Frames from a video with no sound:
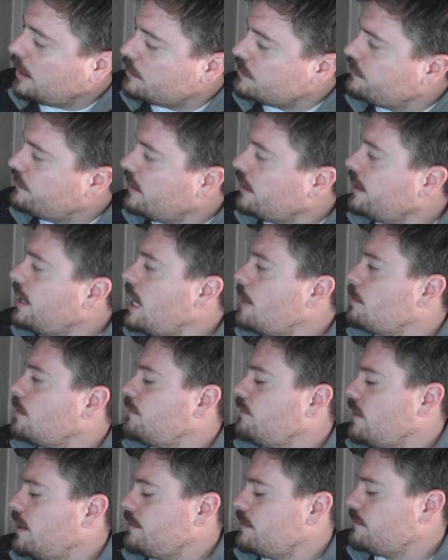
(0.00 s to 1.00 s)
I was very happy to
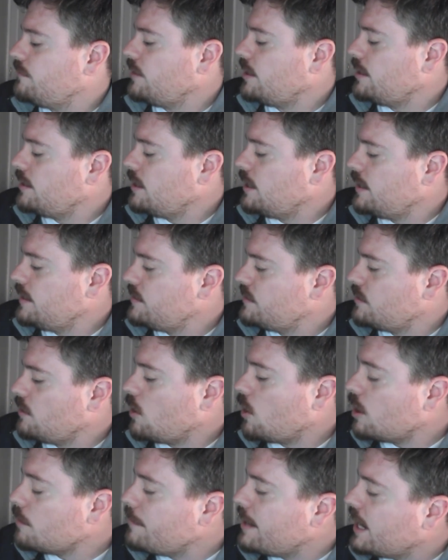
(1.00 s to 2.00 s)
find this very nice
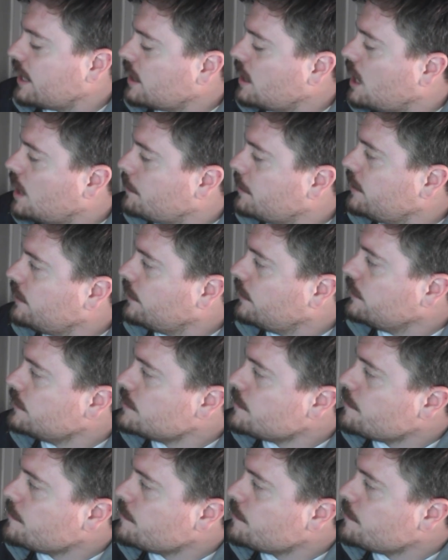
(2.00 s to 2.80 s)
hardback copy.